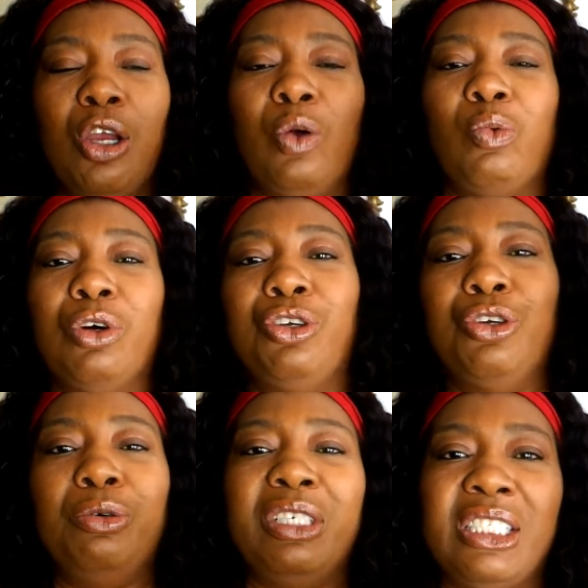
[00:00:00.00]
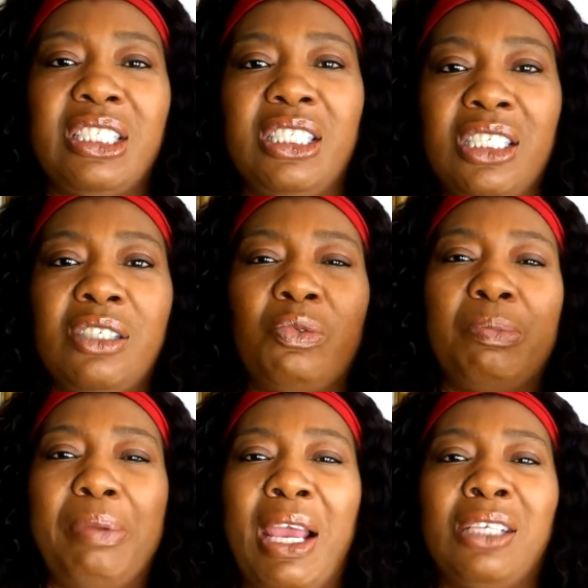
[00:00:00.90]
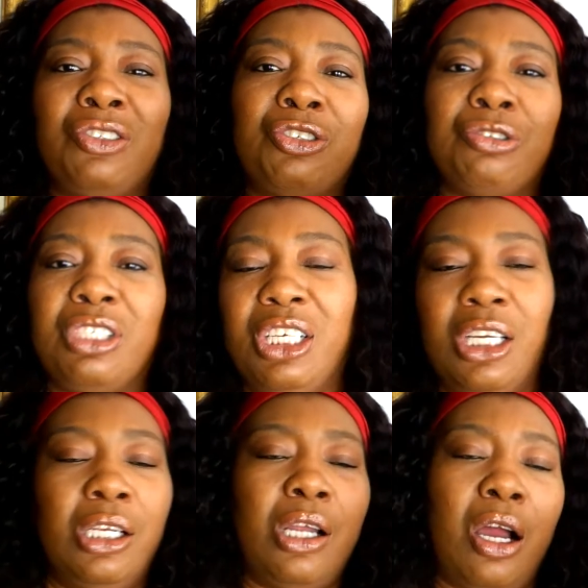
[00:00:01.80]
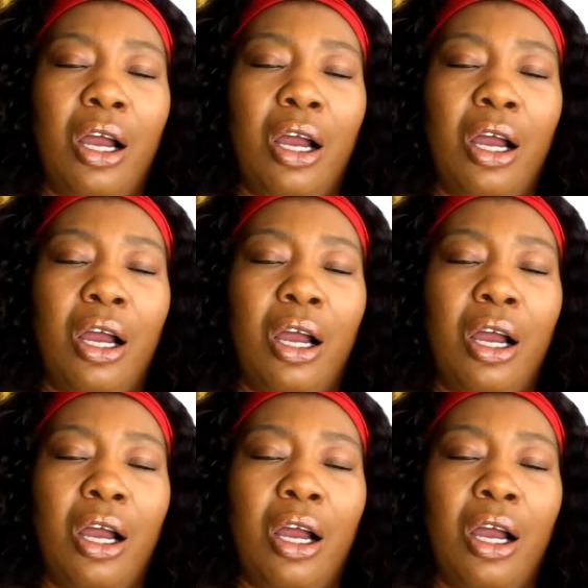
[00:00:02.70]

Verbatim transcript: Will you assist with passengers getting